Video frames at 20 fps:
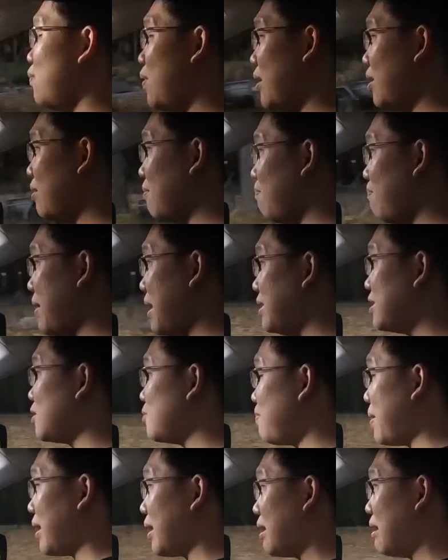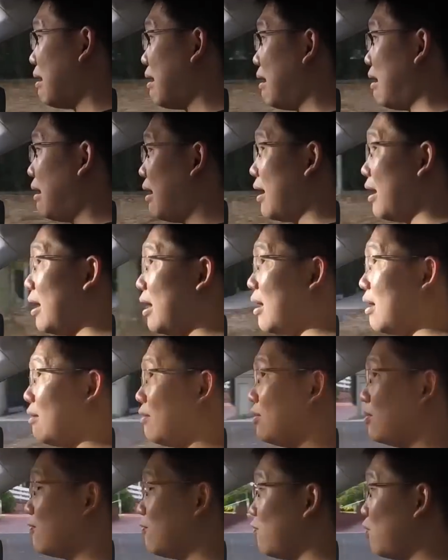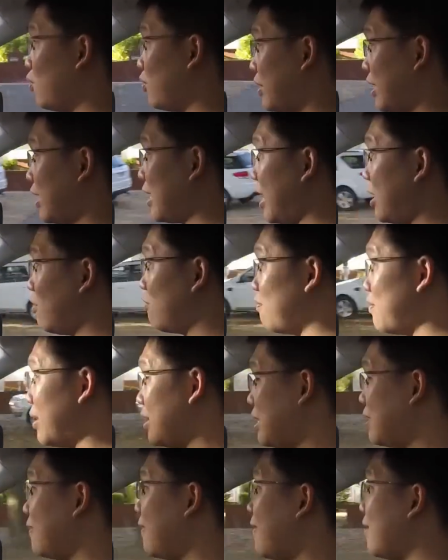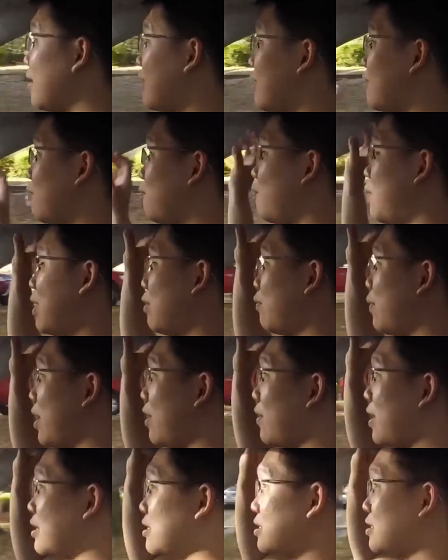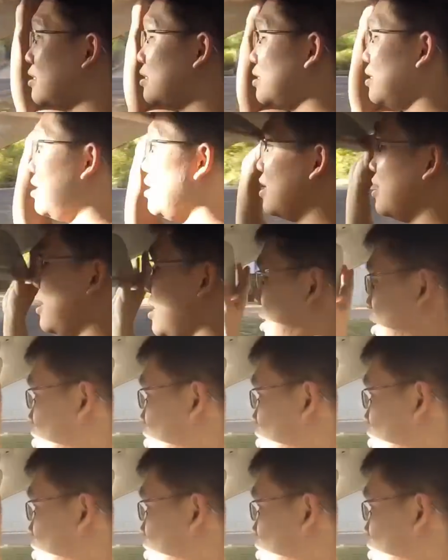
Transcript: base spec car for that kind of money. But whereas here